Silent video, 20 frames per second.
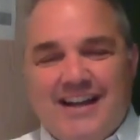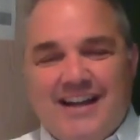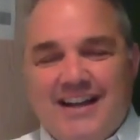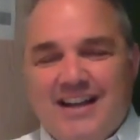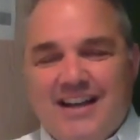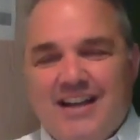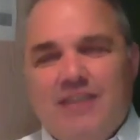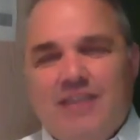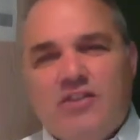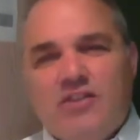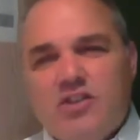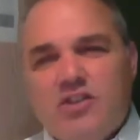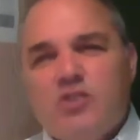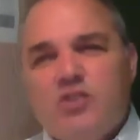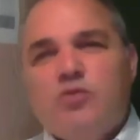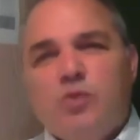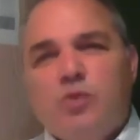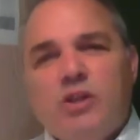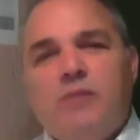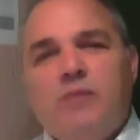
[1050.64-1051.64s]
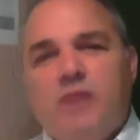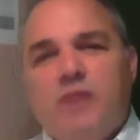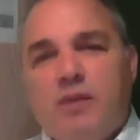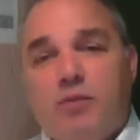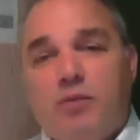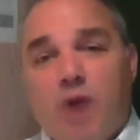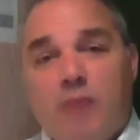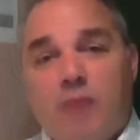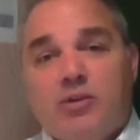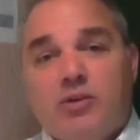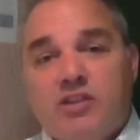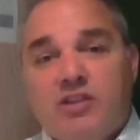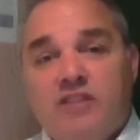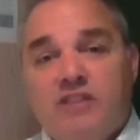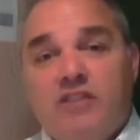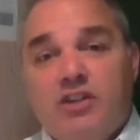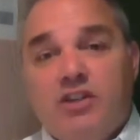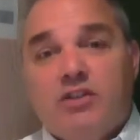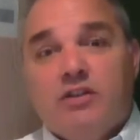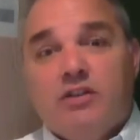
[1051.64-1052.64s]
You know, this should really be a proper
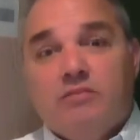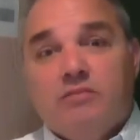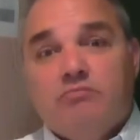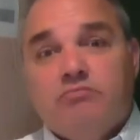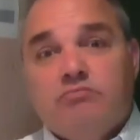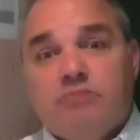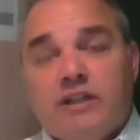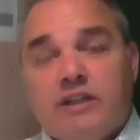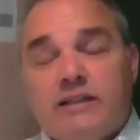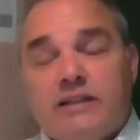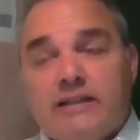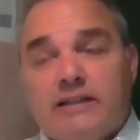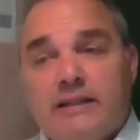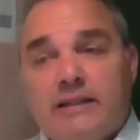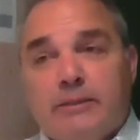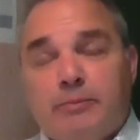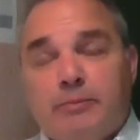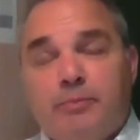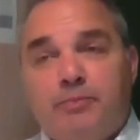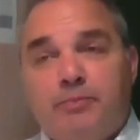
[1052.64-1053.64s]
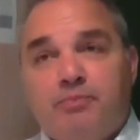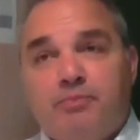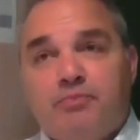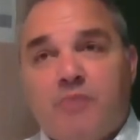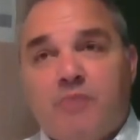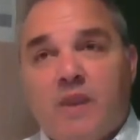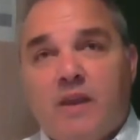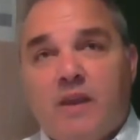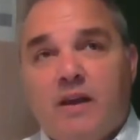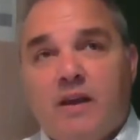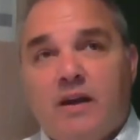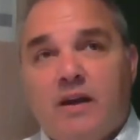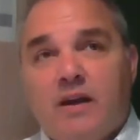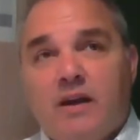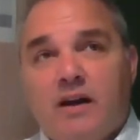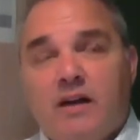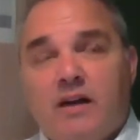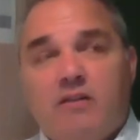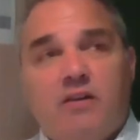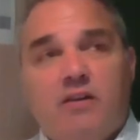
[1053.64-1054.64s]
TV show, but
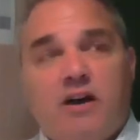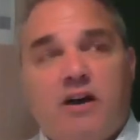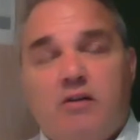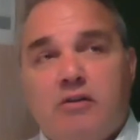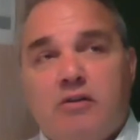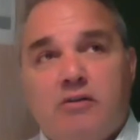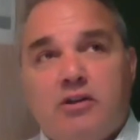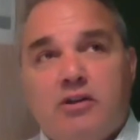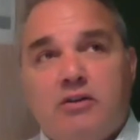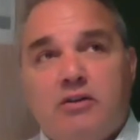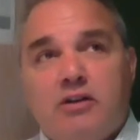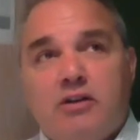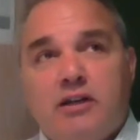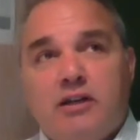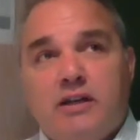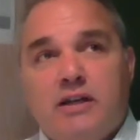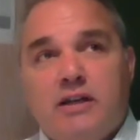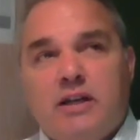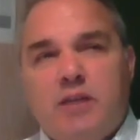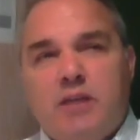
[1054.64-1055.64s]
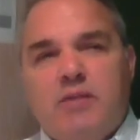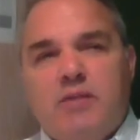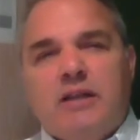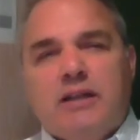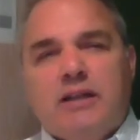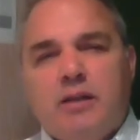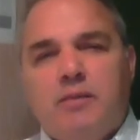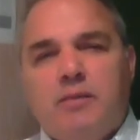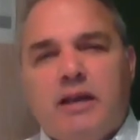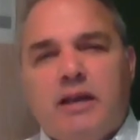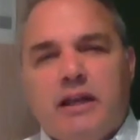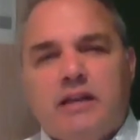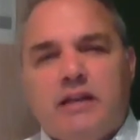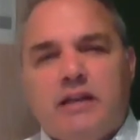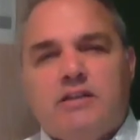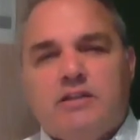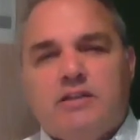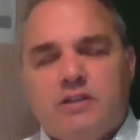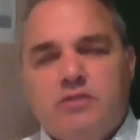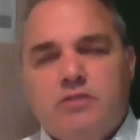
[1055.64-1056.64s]
I don't know how we would do it. It'd be a little bit like
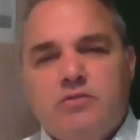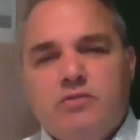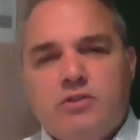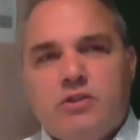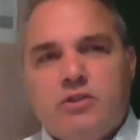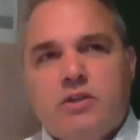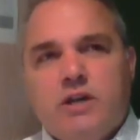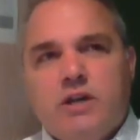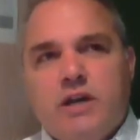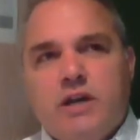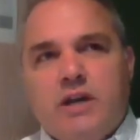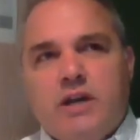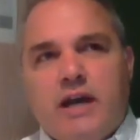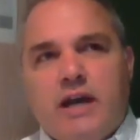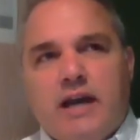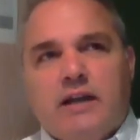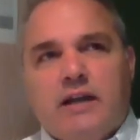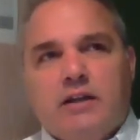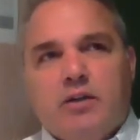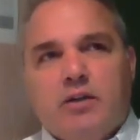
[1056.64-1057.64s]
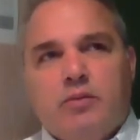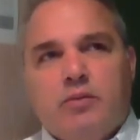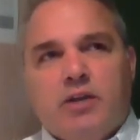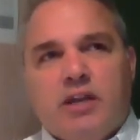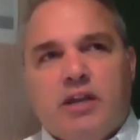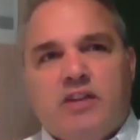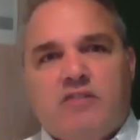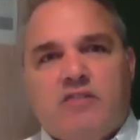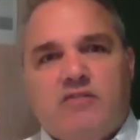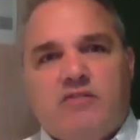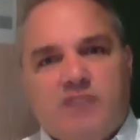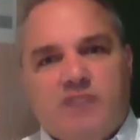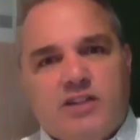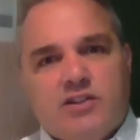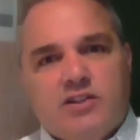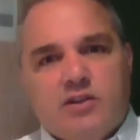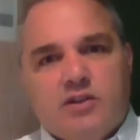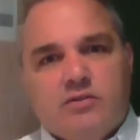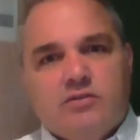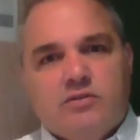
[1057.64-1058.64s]
Suits and a little bit like the
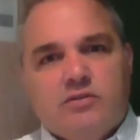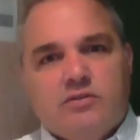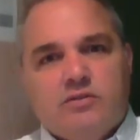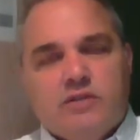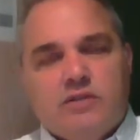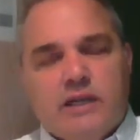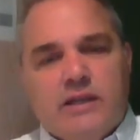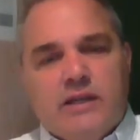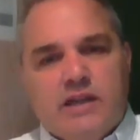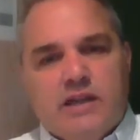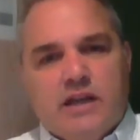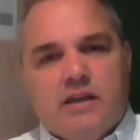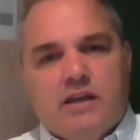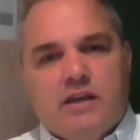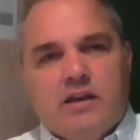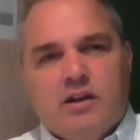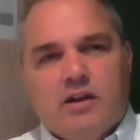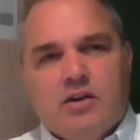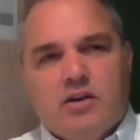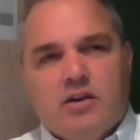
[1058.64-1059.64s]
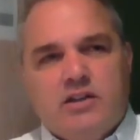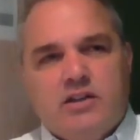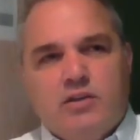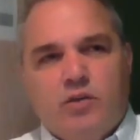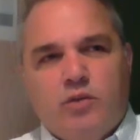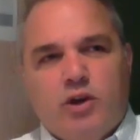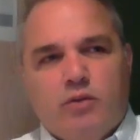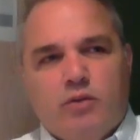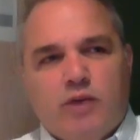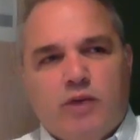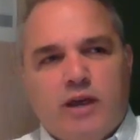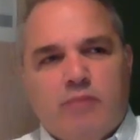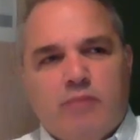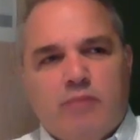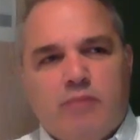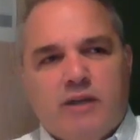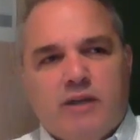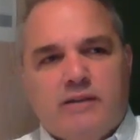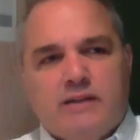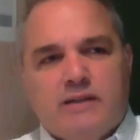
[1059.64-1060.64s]
Flintstones, I think, in a crazy, weird way.
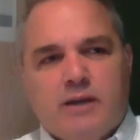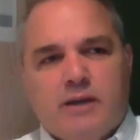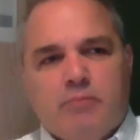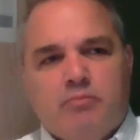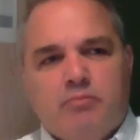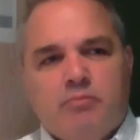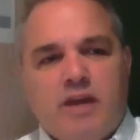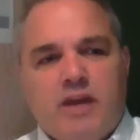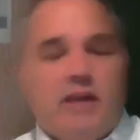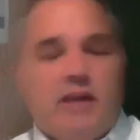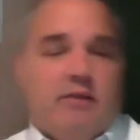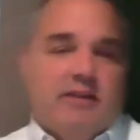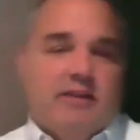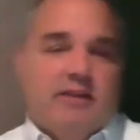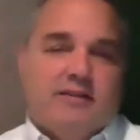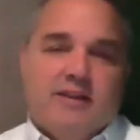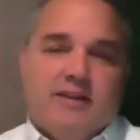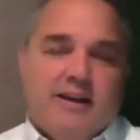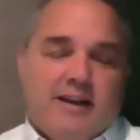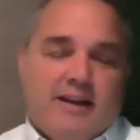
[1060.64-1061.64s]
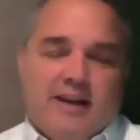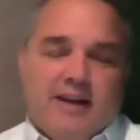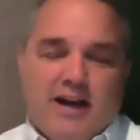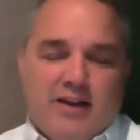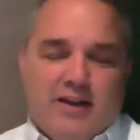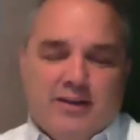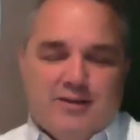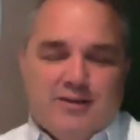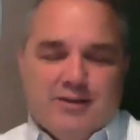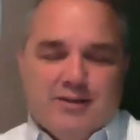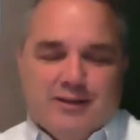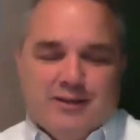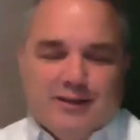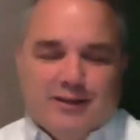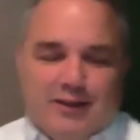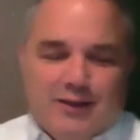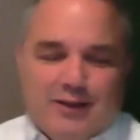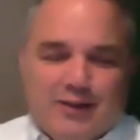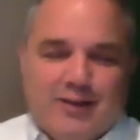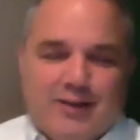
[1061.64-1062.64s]
But anyways, that's just a
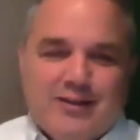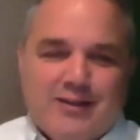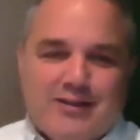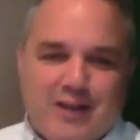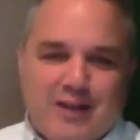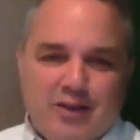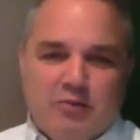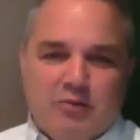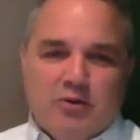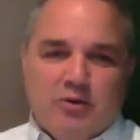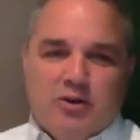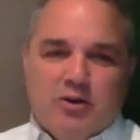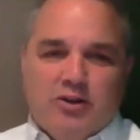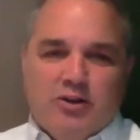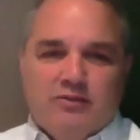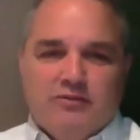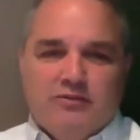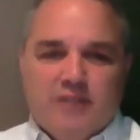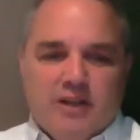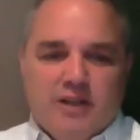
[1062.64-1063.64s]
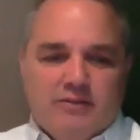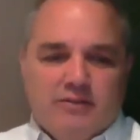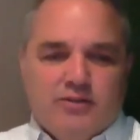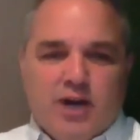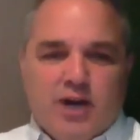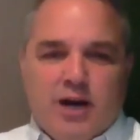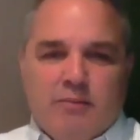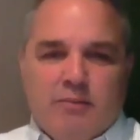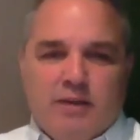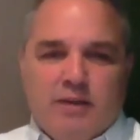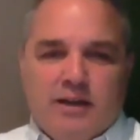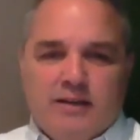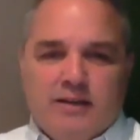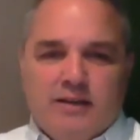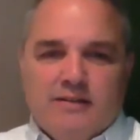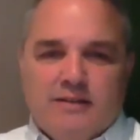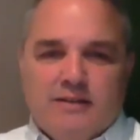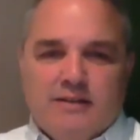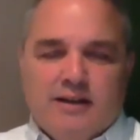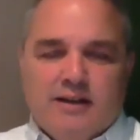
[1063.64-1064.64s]
little look inside the world of Dom
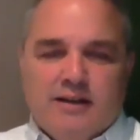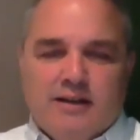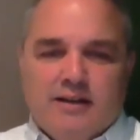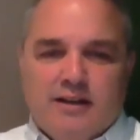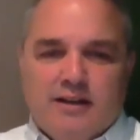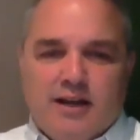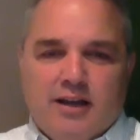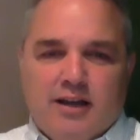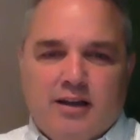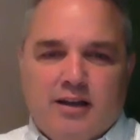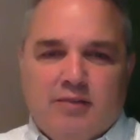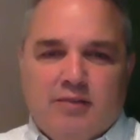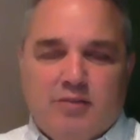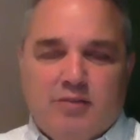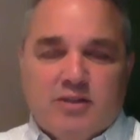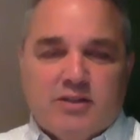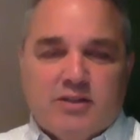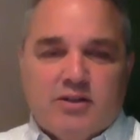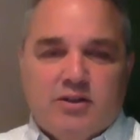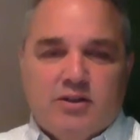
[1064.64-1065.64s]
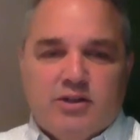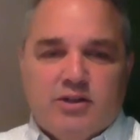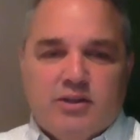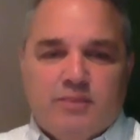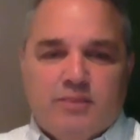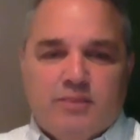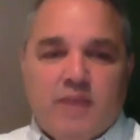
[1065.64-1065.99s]
and business coaching.